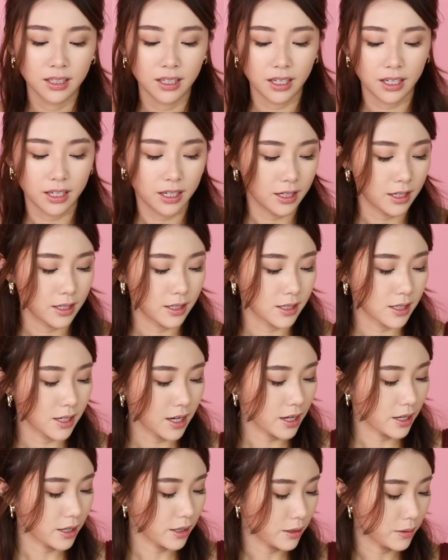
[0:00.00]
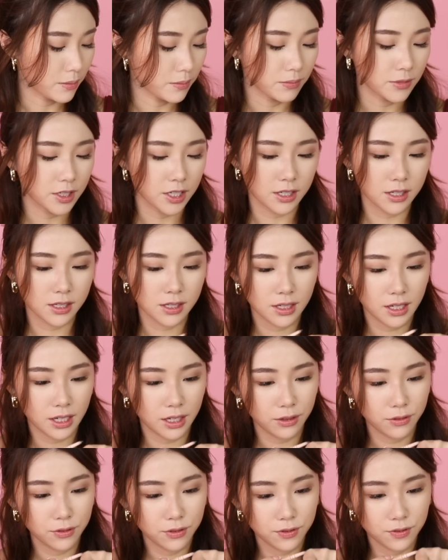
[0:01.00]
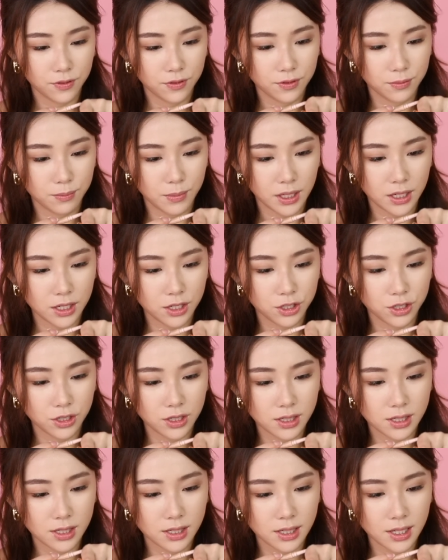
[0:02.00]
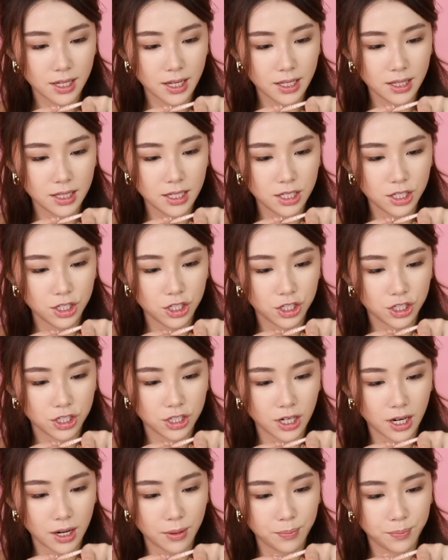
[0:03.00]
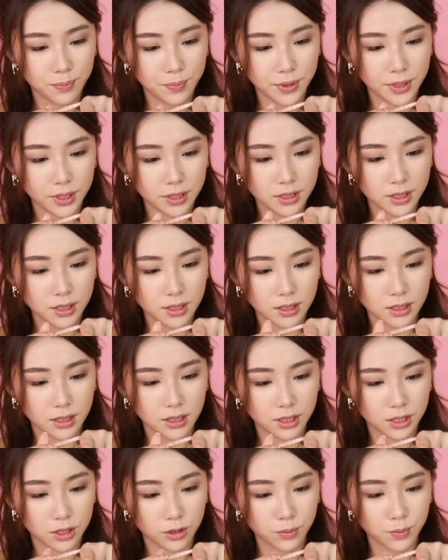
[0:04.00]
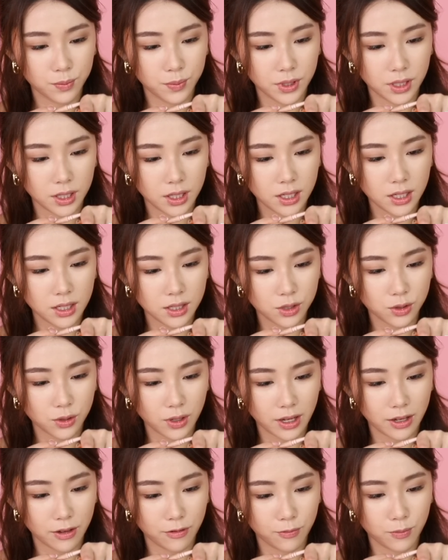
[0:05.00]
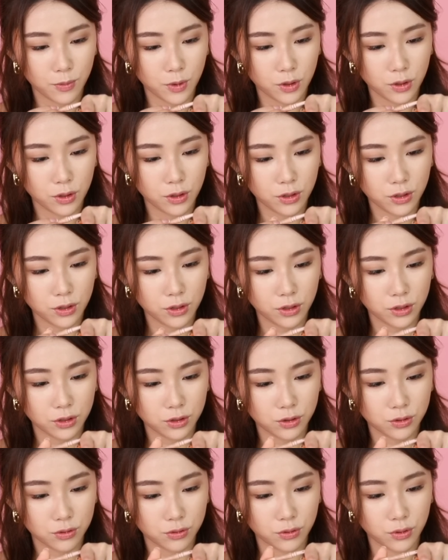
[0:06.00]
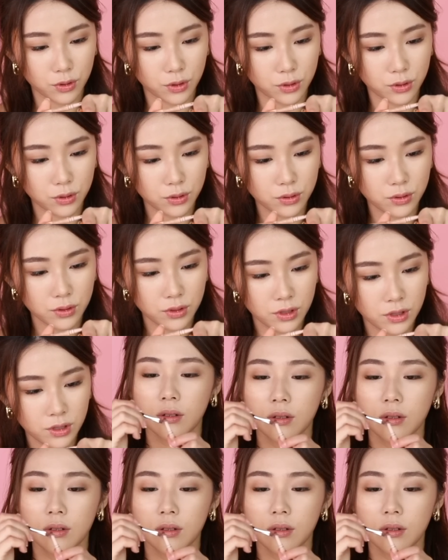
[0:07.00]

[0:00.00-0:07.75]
And I am just kind of making sure it's slightly sharpened a little bit so I have more control.